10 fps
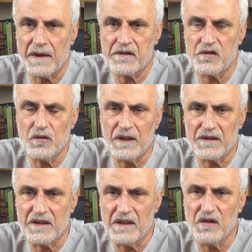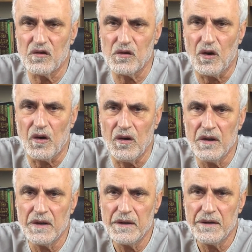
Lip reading: the student didn't know